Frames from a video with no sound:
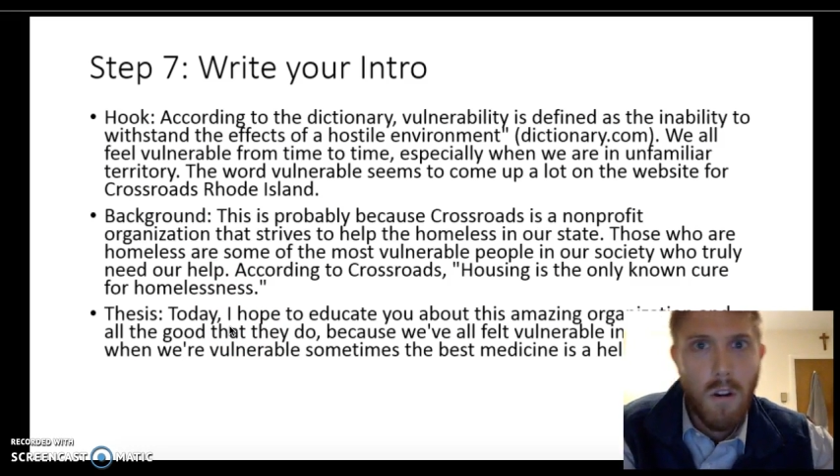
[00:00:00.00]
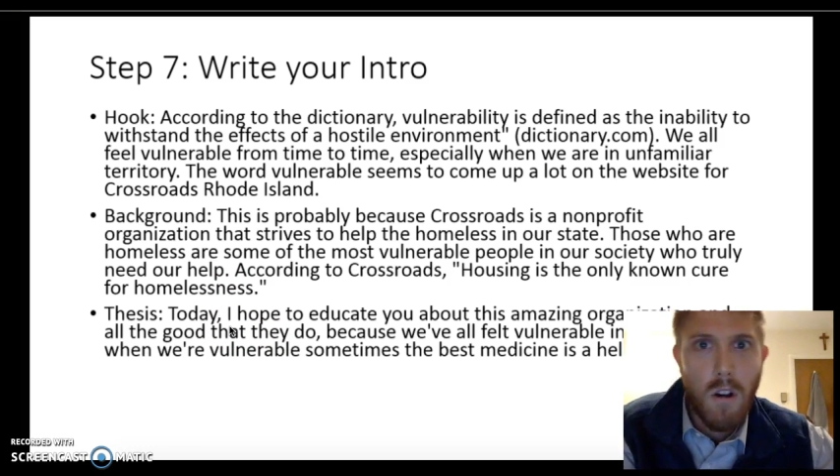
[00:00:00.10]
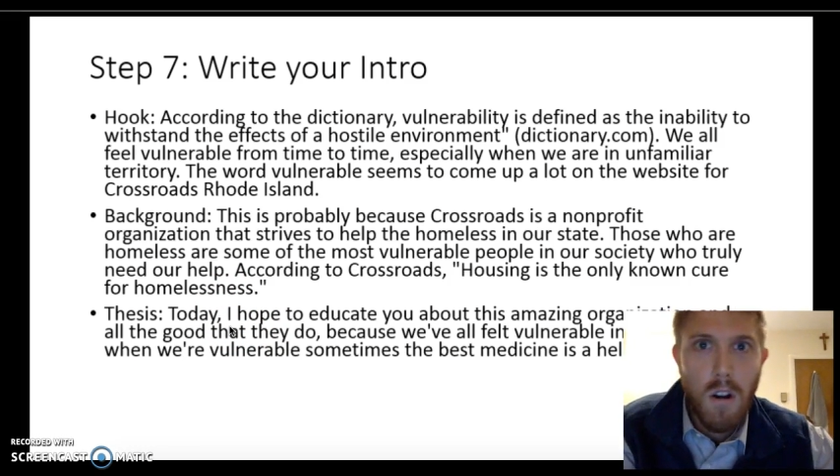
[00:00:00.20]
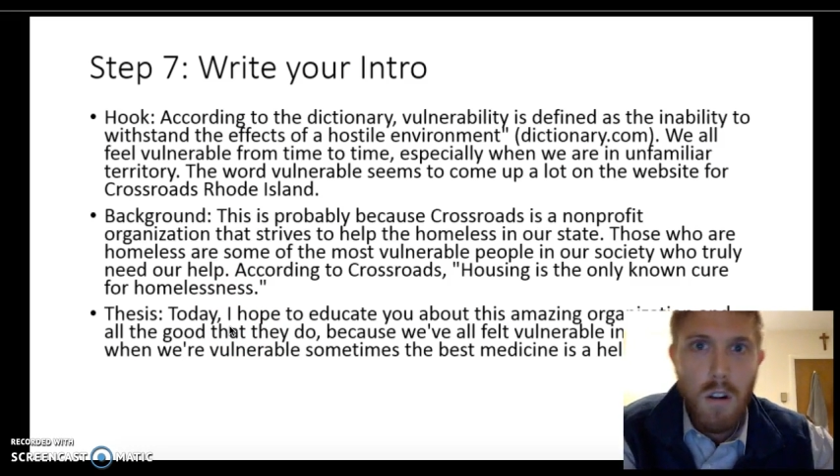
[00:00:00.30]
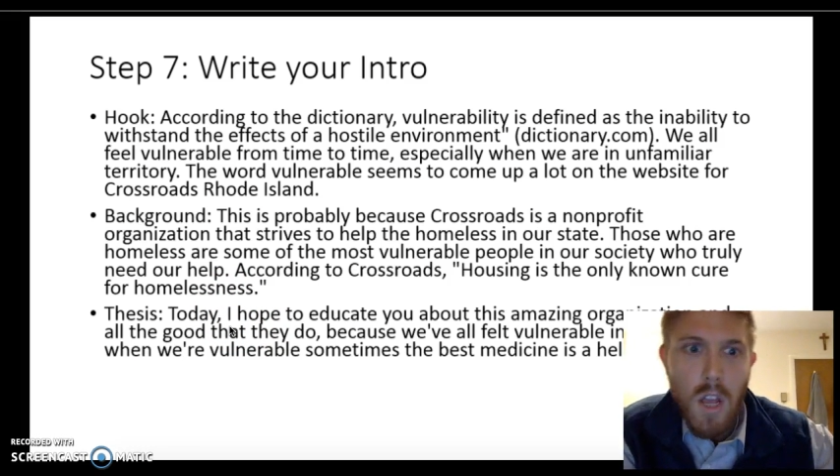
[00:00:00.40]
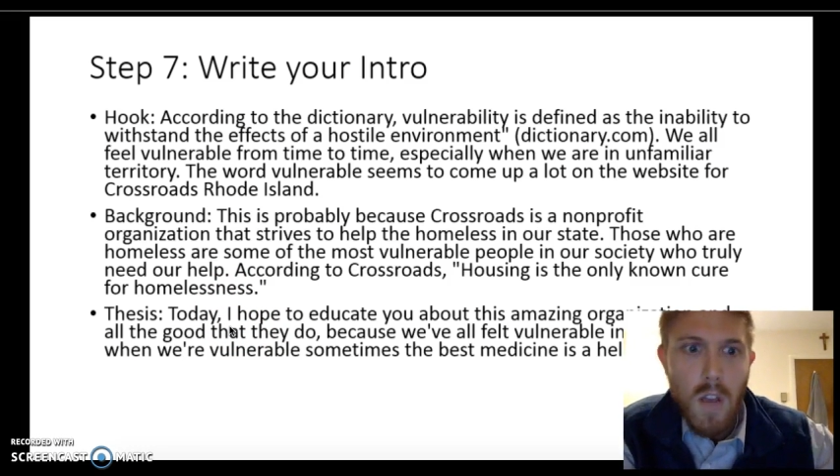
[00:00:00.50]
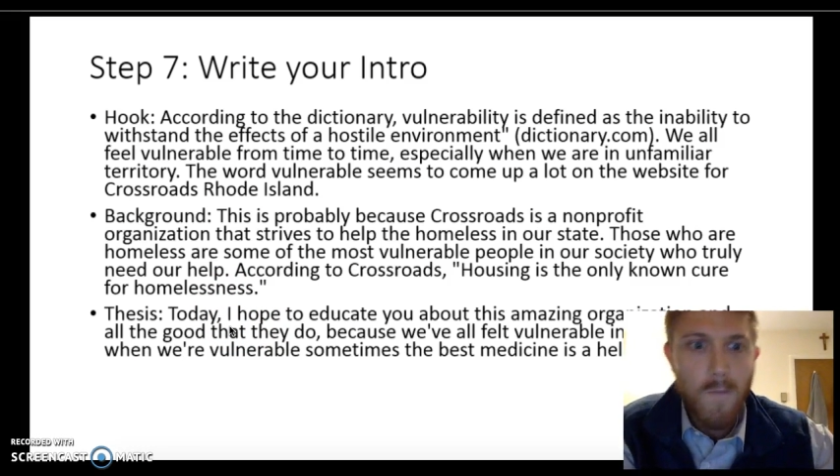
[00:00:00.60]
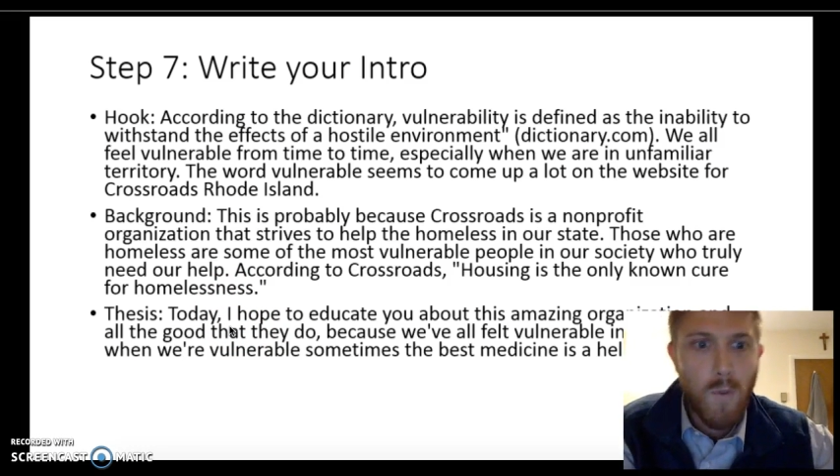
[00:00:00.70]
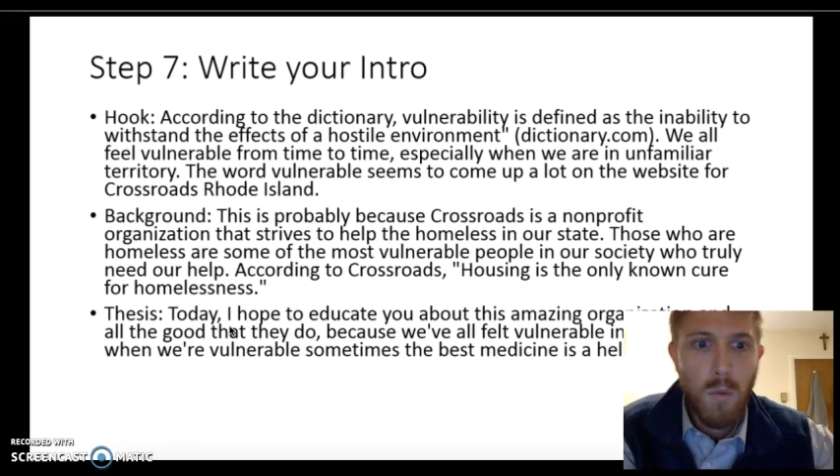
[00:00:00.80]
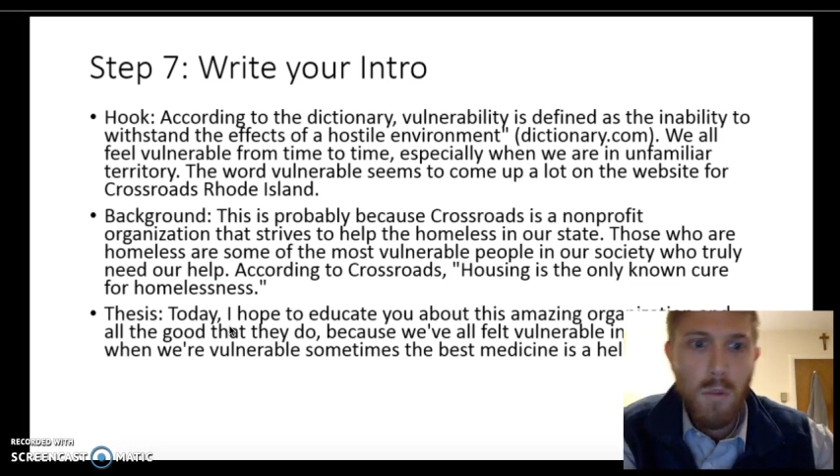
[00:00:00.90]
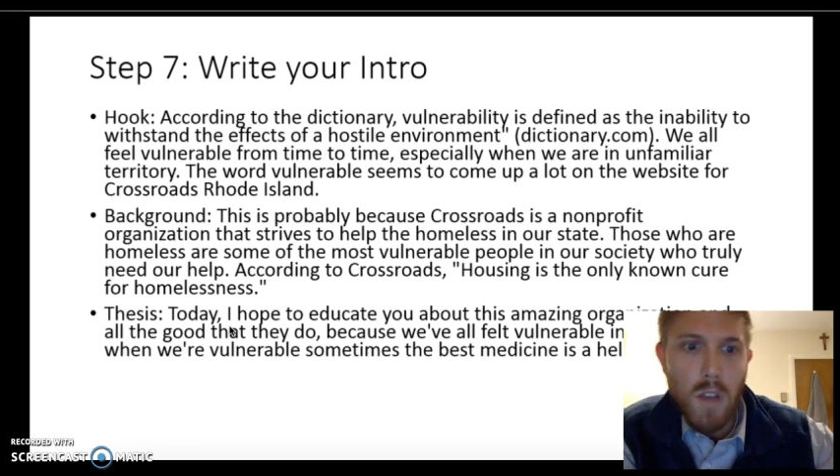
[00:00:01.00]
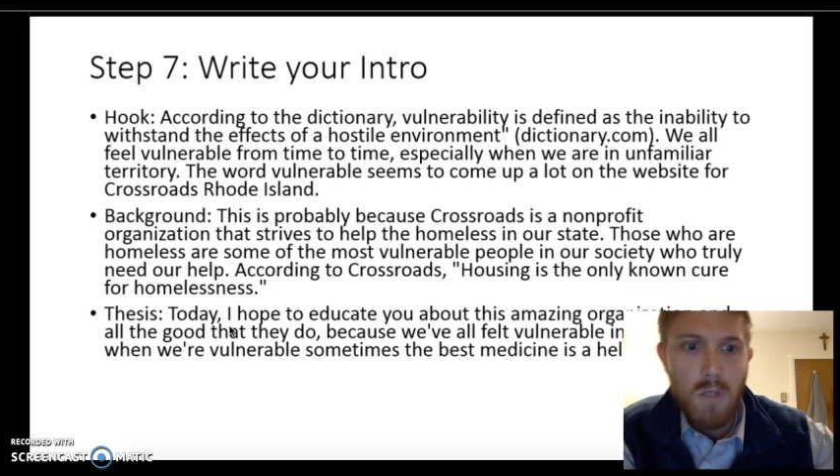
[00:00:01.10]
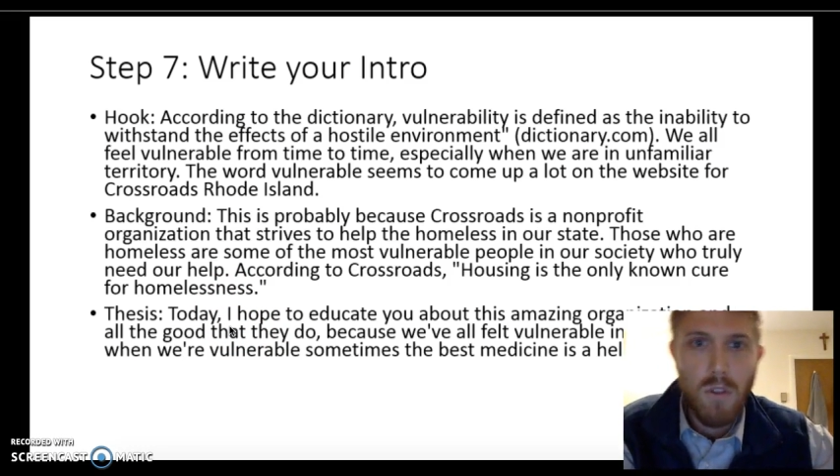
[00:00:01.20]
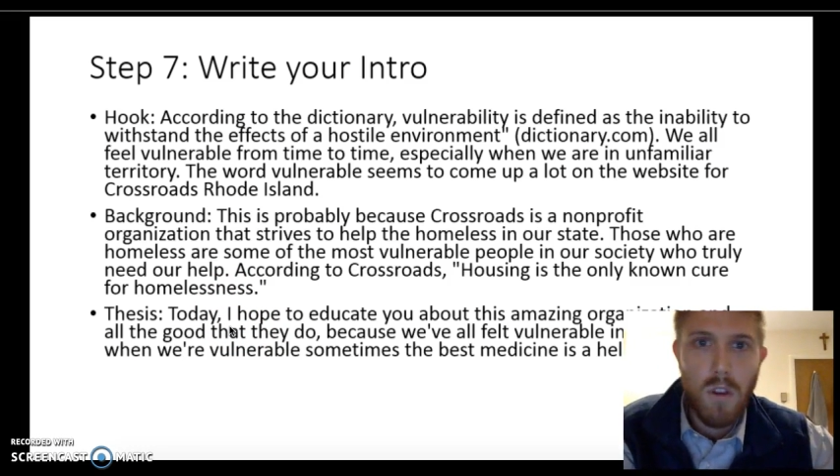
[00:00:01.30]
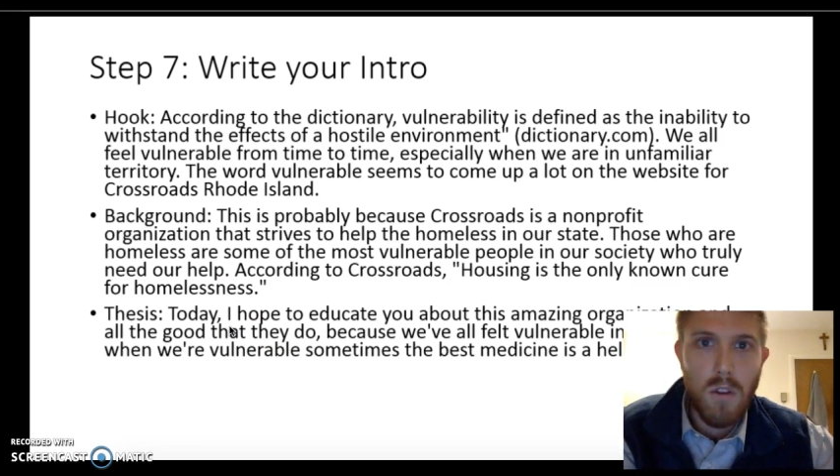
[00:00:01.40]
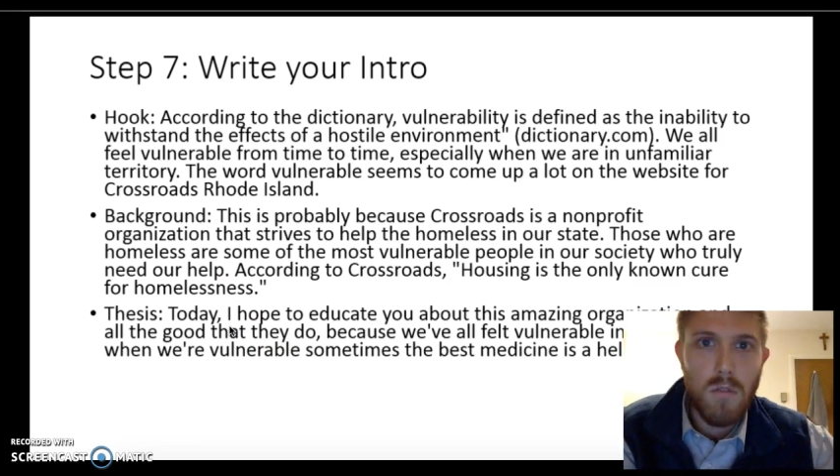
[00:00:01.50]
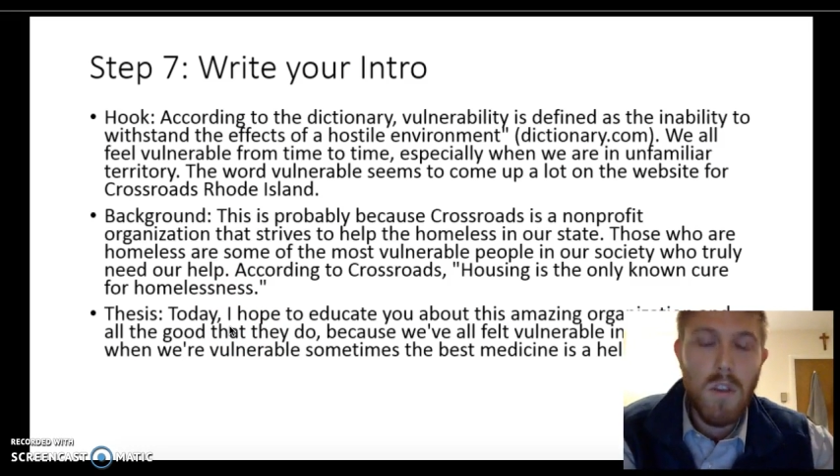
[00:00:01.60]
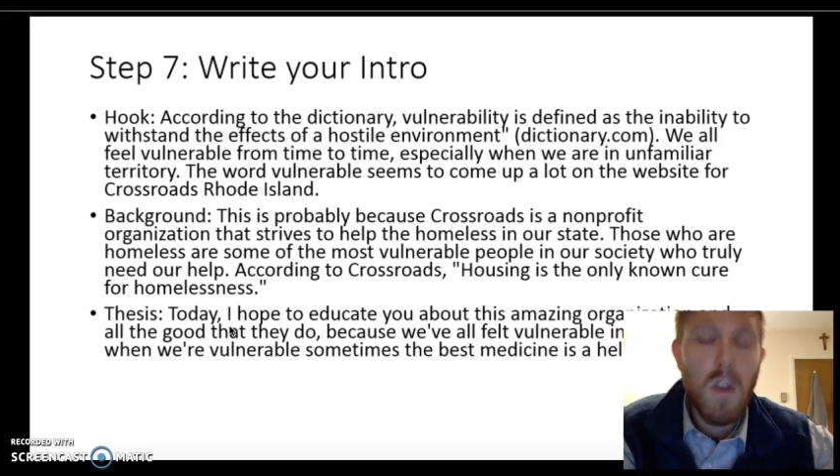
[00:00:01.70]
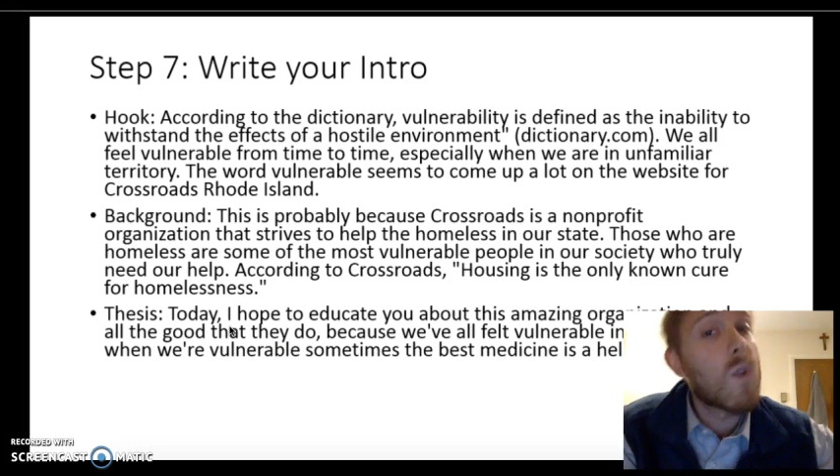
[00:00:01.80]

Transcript: our formal essays.